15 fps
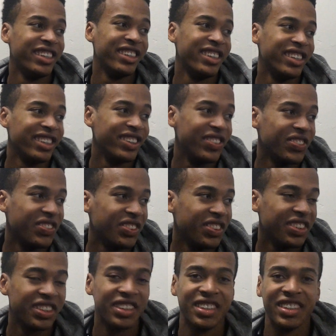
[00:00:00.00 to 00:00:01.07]
Should we
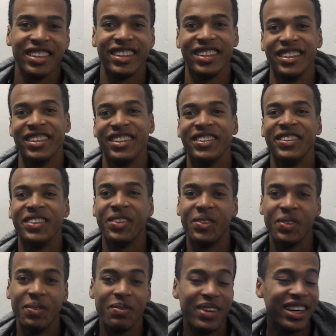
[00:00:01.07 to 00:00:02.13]
expect to see some
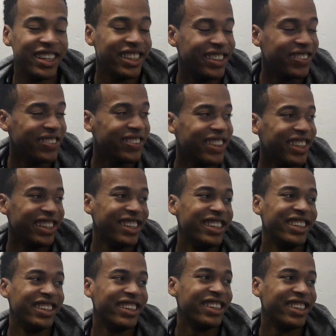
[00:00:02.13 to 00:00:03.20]
real games where he puts up
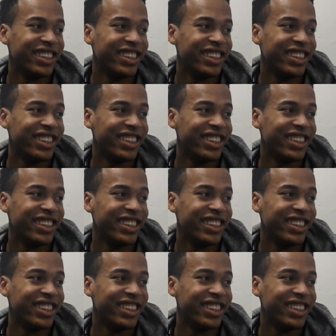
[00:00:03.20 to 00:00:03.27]
numbers like that?